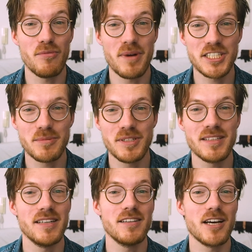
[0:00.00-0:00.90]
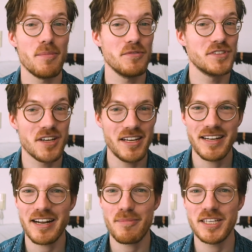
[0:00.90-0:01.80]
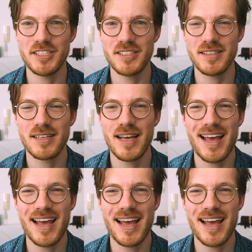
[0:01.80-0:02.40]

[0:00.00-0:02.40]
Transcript: measurement and the type of study that I mentioned,